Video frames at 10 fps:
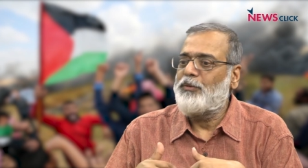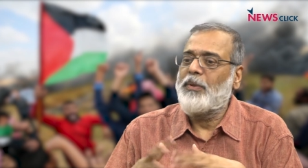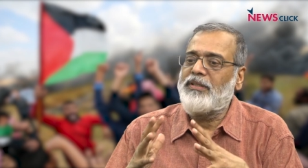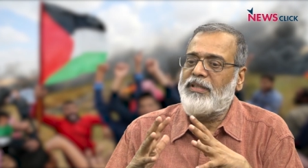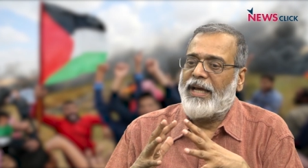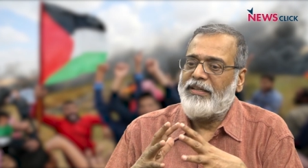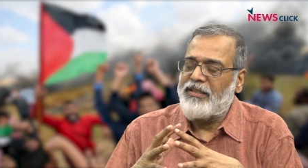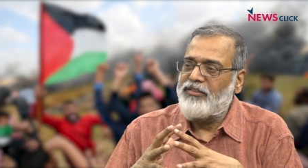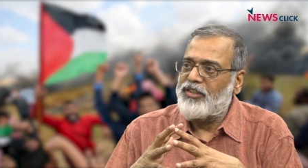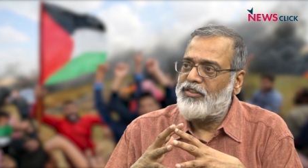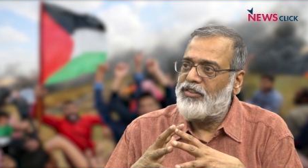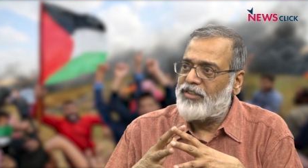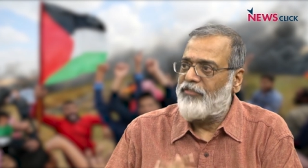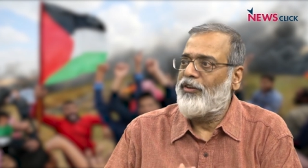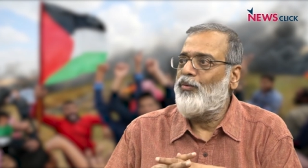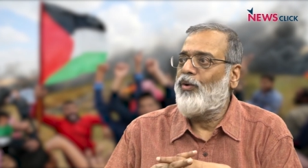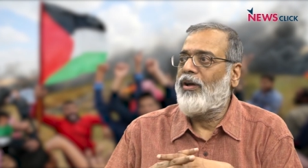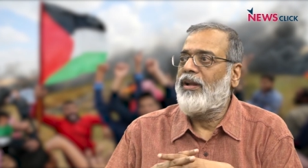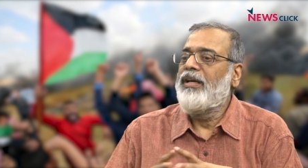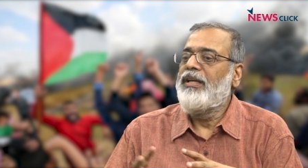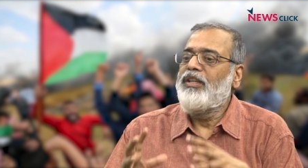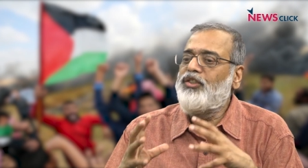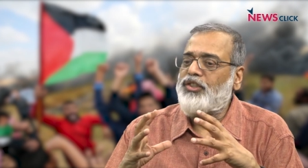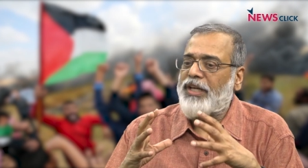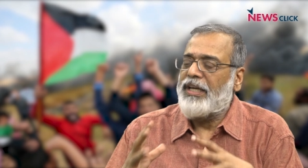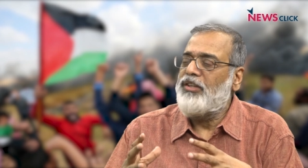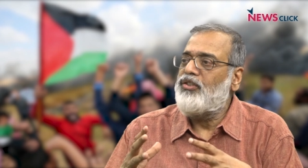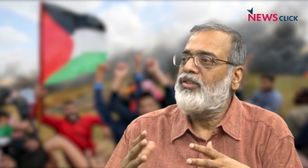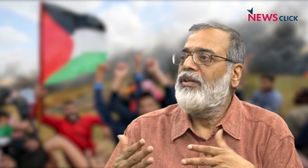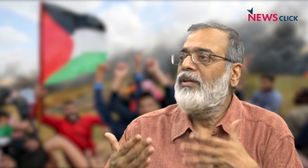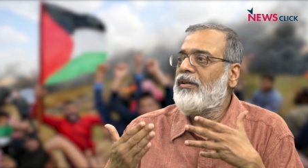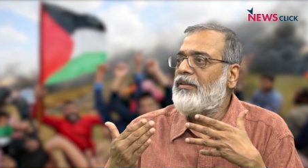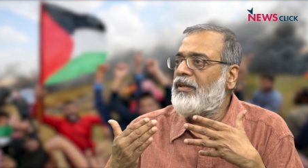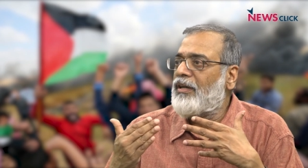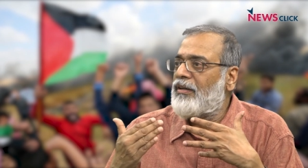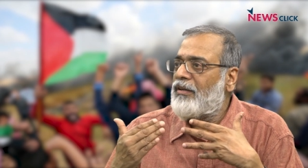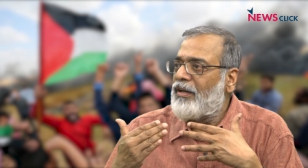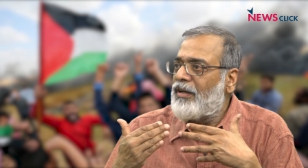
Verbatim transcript: because the 1967 war changed the,